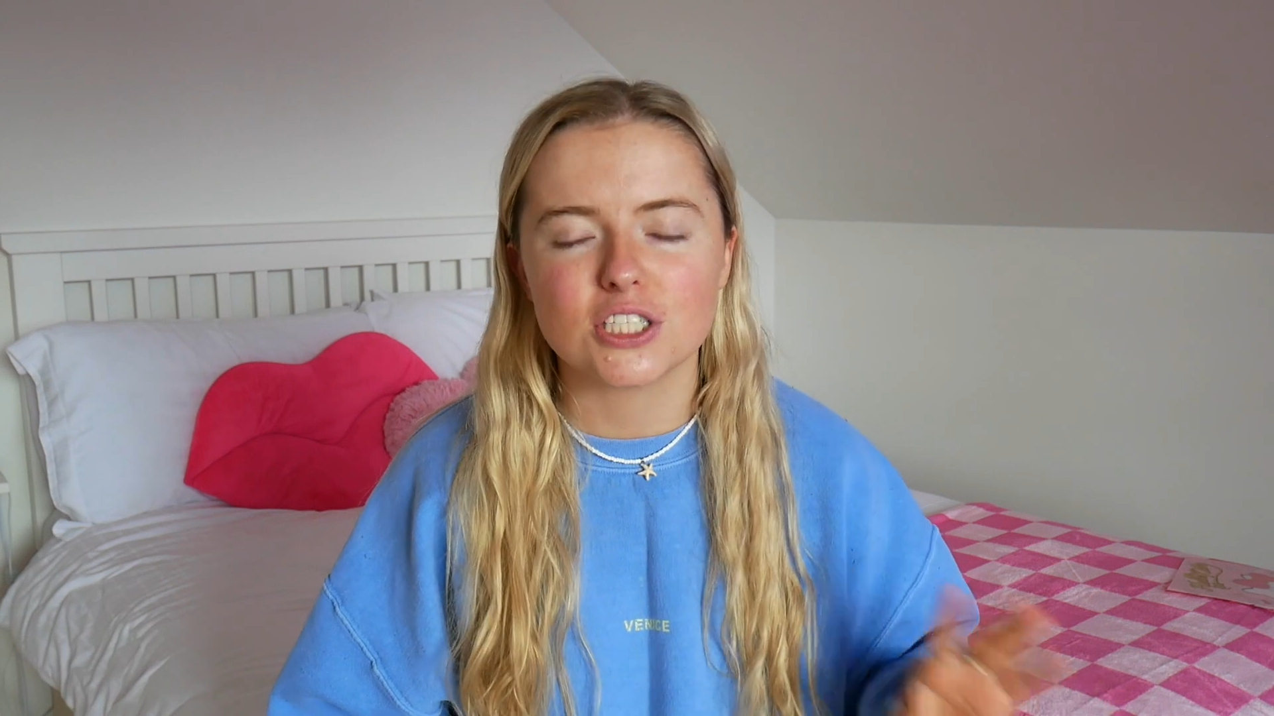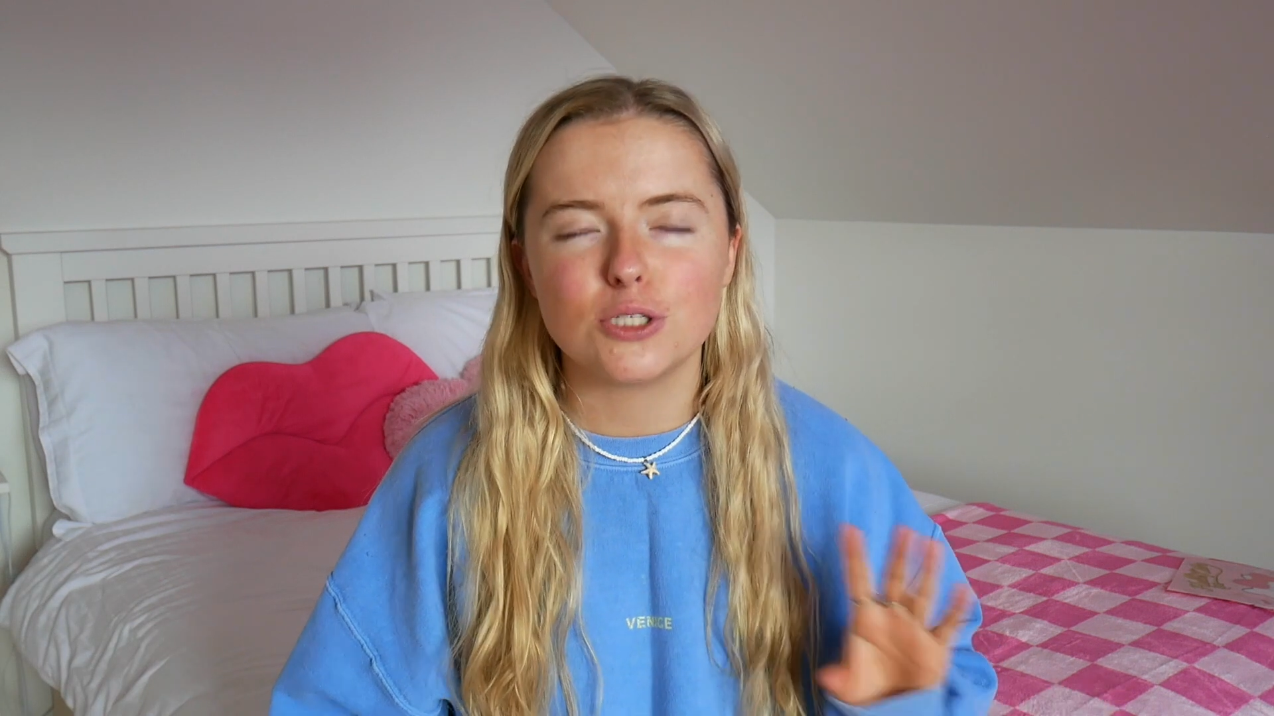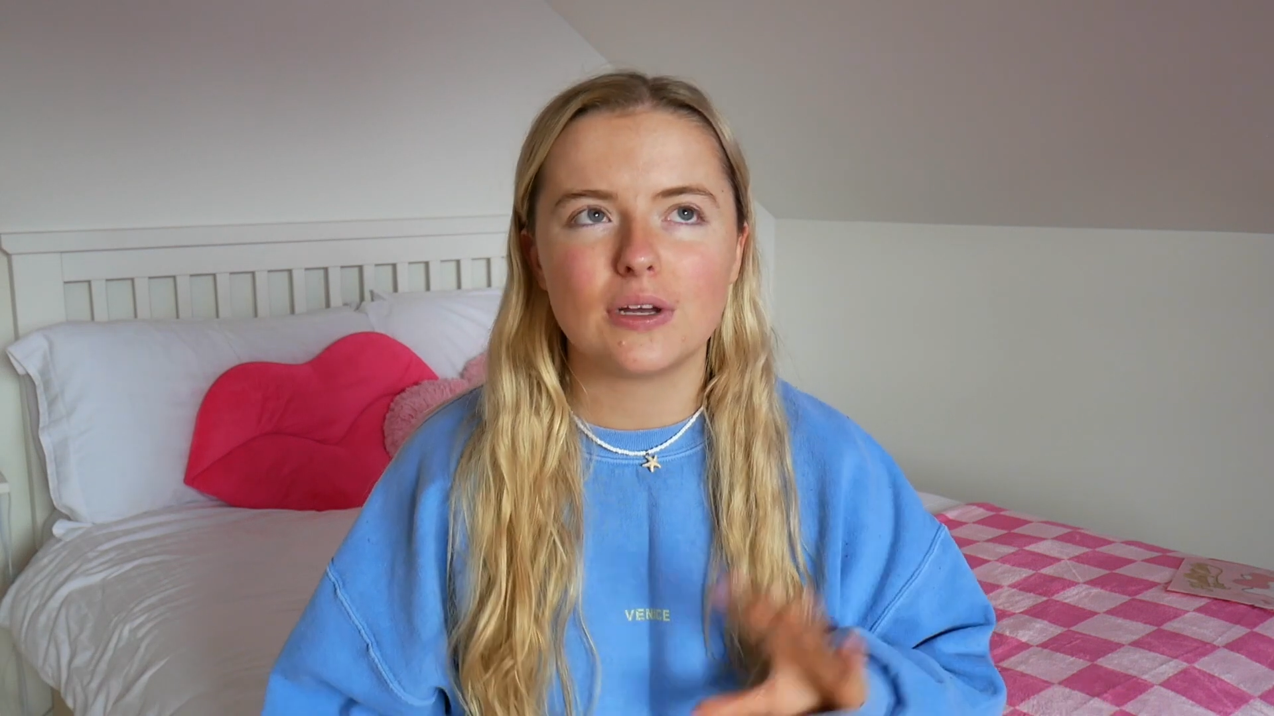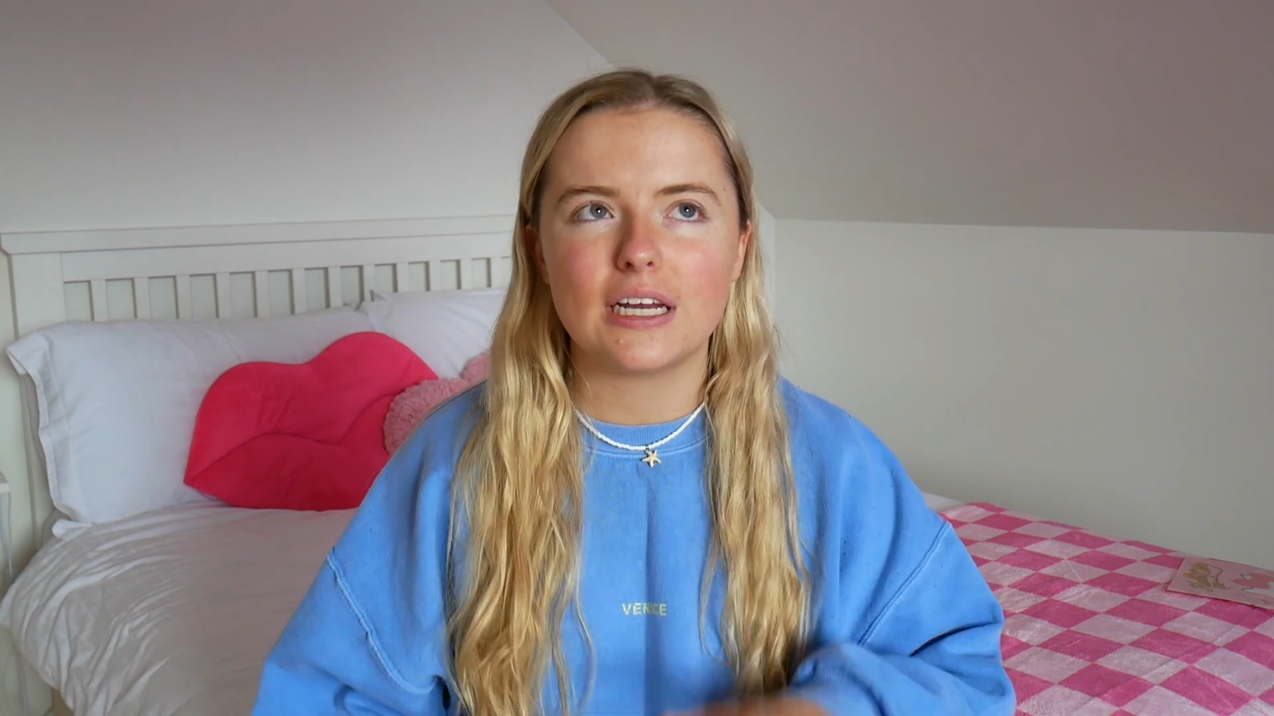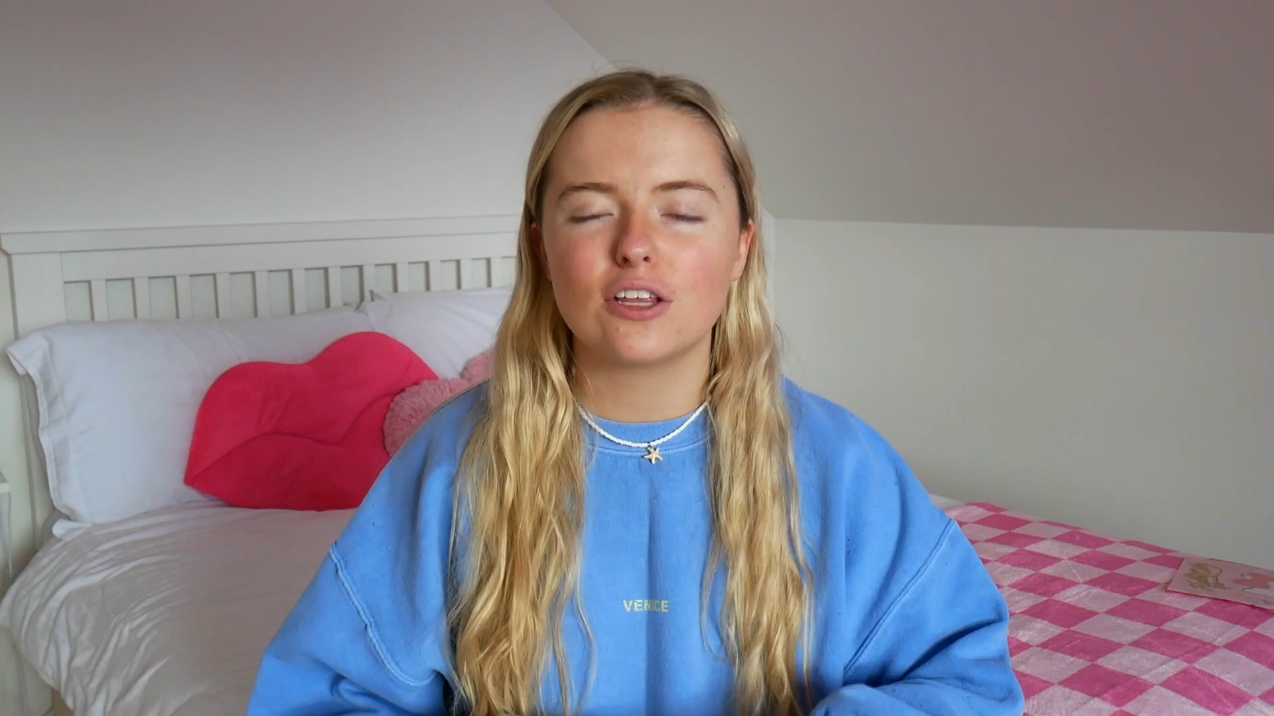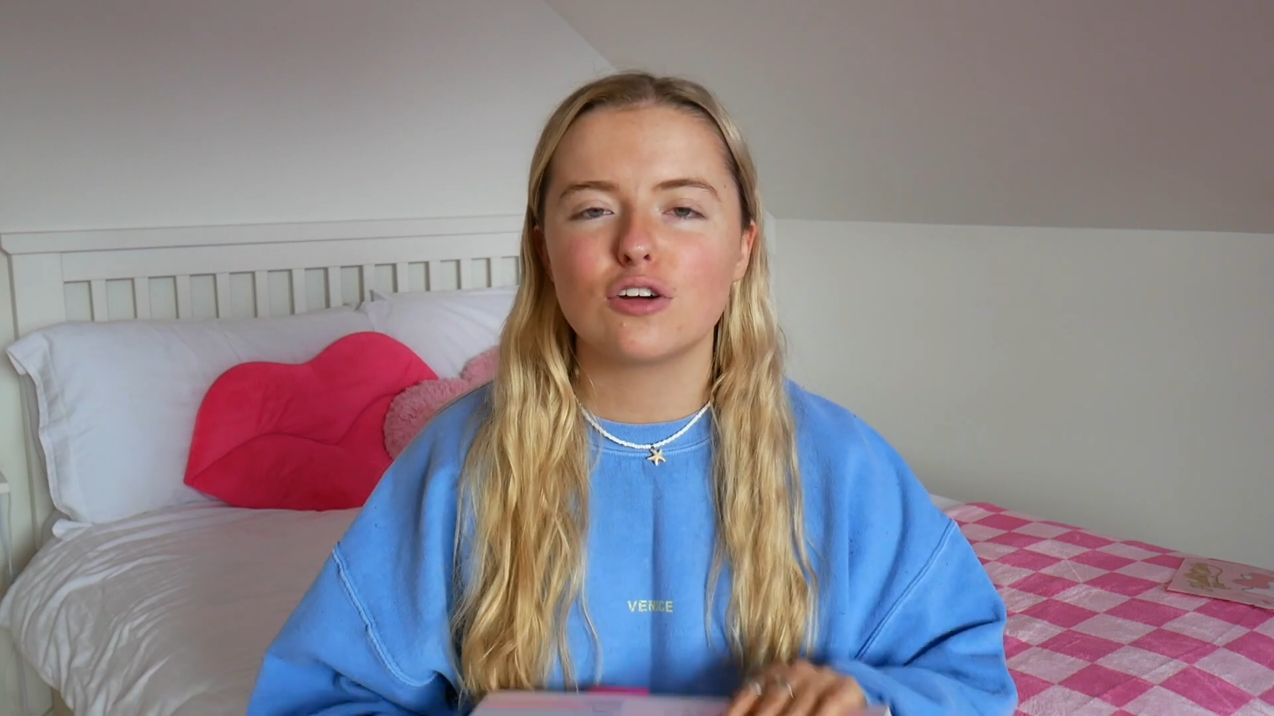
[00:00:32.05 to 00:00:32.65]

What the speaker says: You can either